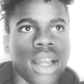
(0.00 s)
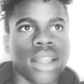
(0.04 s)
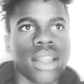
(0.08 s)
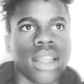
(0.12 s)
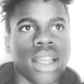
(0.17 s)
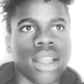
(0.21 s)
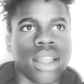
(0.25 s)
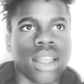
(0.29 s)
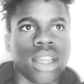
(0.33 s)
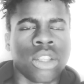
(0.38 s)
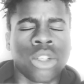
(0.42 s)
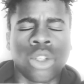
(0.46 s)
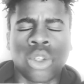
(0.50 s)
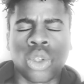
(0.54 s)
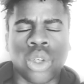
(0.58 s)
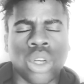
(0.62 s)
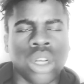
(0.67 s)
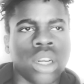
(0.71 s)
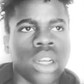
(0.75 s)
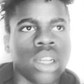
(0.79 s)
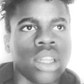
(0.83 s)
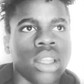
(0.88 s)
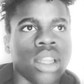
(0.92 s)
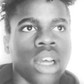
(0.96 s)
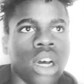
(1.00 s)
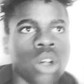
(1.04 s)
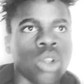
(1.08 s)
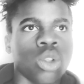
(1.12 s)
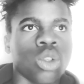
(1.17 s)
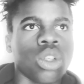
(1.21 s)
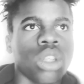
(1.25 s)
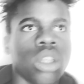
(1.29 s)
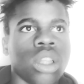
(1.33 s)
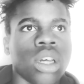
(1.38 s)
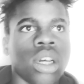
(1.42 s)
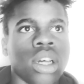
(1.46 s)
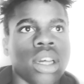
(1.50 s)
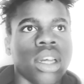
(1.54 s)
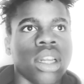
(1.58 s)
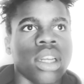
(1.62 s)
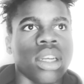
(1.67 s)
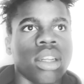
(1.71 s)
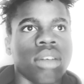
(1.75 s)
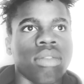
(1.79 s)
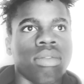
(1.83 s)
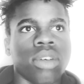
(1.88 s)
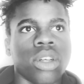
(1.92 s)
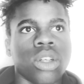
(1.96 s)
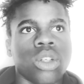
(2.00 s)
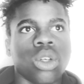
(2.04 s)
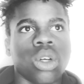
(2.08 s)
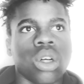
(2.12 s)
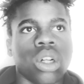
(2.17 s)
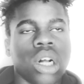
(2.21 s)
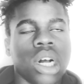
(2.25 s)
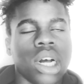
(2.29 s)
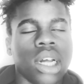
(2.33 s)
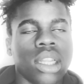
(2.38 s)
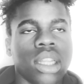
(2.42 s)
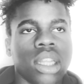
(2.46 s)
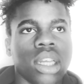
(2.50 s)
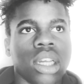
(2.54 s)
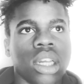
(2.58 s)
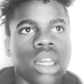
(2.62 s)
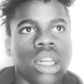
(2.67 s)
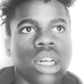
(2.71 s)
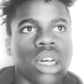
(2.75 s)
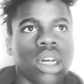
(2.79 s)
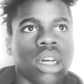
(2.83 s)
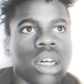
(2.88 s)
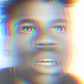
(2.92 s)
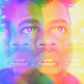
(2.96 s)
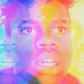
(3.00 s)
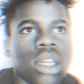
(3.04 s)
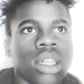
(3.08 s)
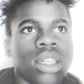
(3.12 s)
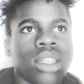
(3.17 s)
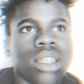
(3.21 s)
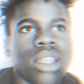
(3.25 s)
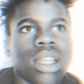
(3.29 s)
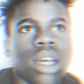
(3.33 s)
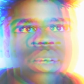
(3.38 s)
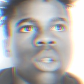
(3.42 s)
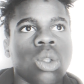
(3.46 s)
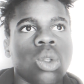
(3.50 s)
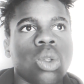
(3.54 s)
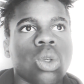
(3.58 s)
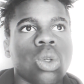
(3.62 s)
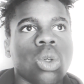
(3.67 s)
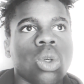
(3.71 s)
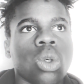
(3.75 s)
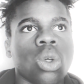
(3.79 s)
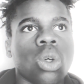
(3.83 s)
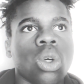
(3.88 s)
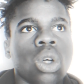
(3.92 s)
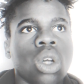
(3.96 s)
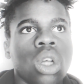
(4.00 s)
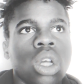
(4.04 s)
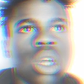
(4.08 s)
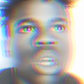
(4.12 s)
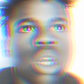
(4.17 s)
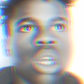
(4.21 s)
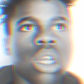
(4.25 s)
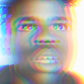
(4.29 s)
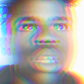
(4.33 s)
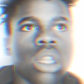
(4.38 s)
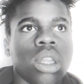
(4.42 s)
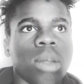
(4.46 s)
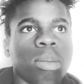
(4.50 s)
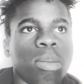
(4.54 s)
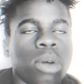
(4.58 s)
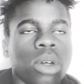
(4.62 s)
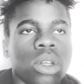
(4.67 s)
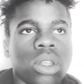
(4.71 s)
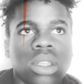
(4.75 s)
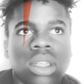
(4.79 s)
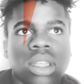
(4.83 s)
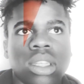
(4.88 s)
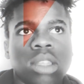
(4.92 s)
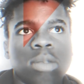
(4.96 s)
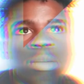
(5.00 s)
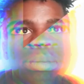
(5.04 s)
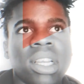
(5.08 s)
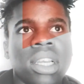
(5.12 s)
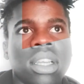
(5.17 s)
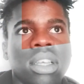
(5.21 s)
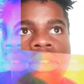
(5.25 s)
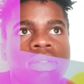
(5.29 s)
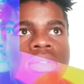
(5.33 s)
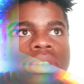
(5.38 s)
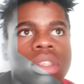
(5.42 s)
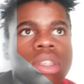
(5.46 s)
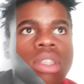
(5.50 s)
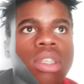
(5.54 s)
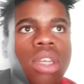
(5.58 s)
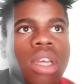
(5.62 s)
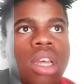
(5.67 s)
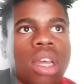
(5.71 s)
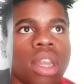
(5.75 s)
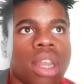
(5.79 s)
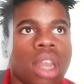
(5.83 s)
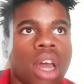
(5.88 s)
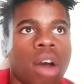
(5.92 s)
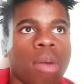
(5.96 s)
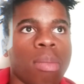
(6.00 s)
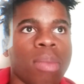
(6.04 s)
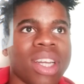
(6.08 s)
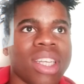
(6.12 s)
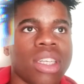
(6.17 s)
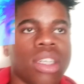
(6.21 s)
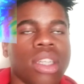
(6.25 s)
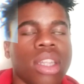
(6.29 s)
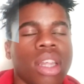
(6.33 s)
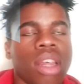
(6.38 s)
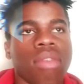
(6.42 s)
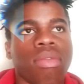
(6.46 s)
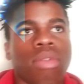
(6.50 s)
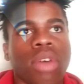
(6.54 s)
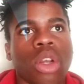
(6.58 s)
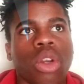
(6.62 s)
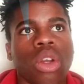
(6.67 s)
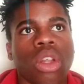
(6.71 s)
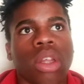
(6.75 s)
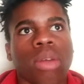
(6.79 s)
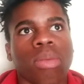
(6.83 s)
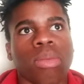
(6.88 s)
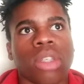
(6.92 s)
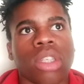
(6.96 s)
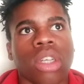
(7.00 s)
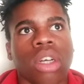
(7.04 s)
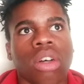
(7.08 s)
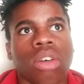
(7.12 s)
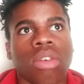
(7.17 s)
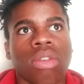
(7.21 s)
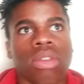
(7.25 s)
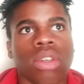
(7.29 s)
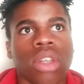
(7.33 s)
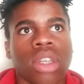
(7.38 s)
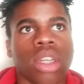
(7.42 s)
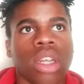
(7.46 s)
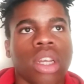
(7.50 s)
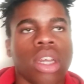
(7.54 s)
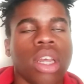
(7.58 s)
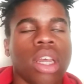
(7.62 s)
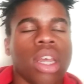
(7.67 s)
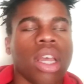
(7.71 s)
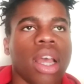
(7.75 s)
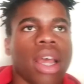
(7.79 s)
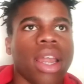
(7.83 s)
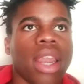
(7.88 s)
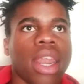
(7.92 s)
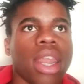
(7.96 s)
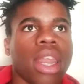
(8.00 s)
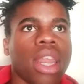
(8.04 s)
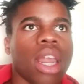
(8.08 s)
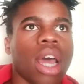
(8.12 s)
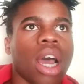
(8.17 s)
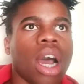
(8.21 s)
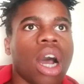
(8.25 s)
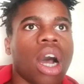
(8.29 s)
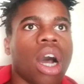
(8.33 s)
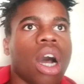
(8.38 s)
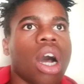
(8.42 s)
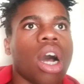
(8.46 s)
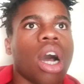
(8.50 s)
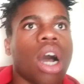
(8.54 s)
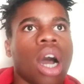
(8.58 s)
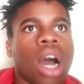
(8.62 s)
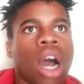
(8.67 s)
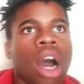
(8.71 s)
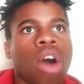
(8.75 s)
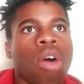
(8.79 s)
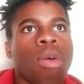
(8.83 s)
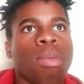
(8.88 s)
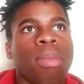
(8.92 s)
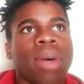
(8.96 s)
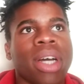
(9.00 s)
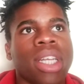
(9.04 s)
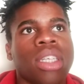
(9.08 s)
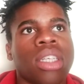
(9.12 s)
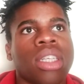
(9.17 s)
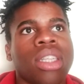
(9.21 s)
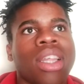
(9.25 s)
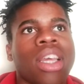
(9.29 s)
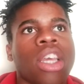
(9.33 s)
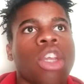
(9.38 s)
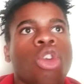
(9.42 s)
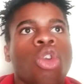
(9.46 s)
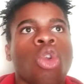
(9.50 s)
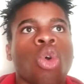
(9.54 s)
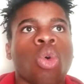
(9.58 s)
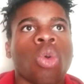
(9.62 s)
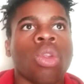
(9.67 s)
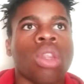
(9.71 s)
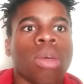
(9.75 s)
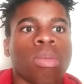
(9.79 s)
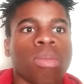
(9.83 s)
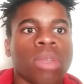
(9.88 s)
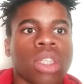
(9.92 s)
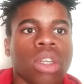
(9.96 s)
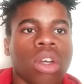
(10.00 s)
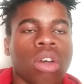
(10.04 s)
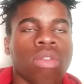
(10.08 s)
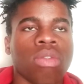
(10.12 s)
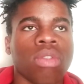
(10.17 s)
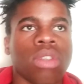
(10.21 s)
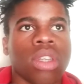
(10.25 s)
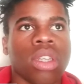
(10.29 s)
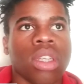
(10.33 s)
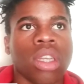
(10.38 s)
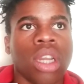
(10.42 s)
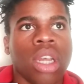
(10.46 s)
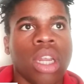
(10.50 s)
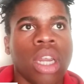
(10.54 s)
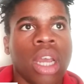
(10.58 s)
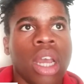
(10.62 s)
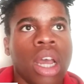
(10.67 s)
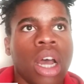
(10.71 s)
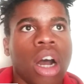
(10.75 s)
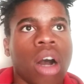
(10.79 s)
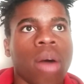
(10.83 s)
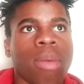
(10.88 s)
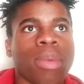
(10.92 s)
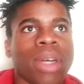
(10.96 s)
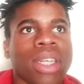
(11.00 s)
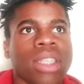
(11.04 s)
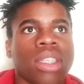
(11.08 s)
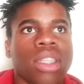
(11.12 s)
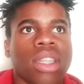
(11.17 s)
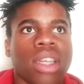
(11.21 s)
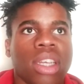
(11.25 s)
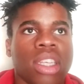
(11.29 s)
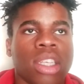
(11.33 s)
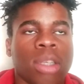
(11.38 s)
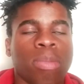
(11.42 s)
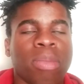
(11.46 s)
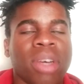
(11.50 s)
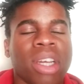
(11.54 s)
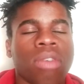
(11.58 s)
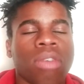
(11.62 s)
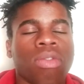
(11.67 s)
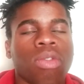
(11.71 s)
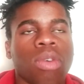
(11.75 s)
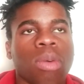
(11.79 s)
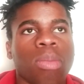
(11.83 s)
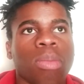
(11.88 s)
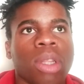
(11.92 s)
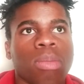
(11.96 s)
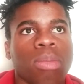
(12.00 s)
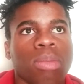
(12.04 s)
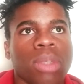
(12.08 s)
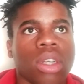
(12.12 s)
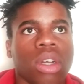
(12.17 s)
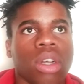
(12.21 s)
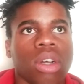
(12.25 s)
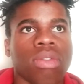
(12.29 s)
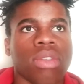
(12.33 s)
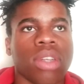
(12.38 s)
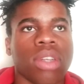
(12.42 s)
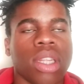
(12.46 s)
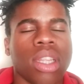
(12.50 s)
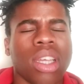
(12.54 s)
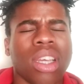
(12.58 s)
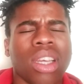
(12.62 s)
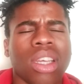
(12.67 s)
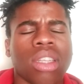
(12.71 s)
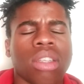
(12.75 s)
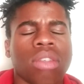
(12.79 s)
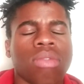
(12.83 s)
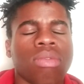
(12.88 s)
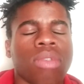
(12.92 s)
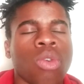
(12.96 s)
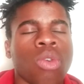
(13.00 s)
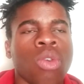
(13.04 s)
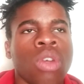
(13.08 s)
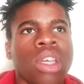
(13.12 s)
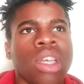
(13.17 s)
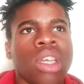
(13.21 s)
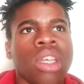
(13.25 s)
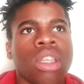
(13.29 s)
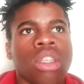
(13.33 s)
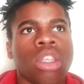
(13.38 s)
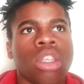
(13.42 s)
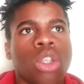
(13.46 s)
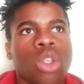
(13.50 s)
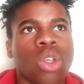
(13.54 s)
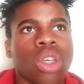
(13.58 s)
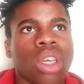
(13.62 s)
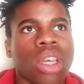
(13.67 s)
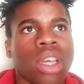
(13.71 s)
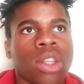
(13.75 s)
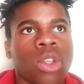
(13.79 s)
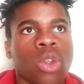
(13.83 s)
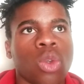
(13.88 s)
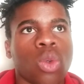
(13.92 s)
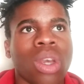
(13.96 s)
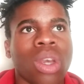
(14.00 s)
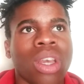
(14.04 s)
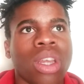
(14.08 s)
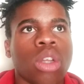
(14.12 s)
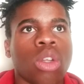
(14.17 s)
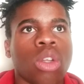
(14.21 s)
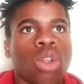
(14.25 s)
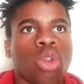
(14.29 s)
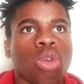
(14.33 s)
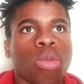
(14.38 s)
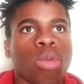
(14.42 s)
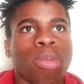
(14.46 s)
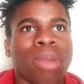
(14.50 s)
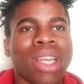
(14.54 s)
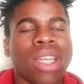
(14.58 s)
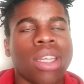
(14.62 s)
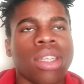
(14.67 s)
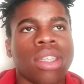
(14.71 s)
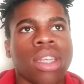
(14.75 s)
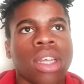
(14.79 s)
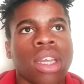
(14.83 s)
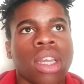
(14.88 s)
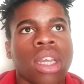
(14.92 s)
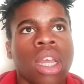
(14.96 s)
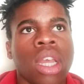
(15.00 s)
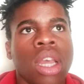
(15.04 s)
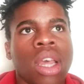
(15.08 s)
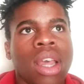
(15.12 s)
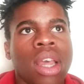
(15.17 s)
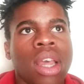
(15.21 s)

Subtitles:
I think that's strictly down to the individual. I think it's down to the person's beliefs and how much they value themselves and how much they know themselves and how much they expect from themselves. I think it's very easy to get swayed into pleasing